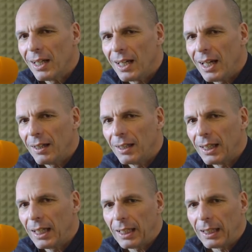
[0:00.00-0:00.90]

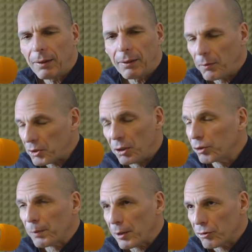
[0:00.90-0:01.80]
There was a
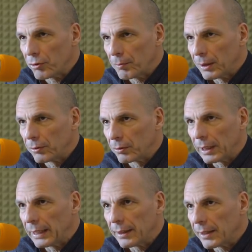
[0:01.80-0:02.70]
lot of pressure on me to
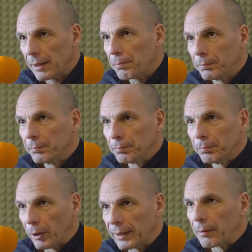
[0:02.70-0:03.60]
create a Greek
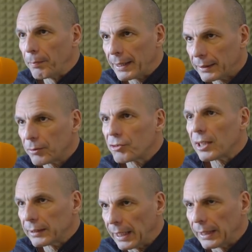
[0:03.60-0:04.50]
political party to
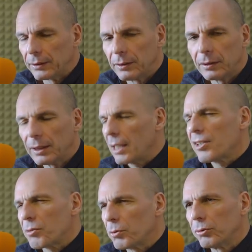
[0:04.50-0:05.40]
start again, and I
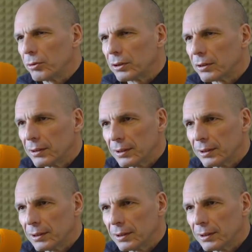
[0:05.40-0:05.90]
just couldn't do it.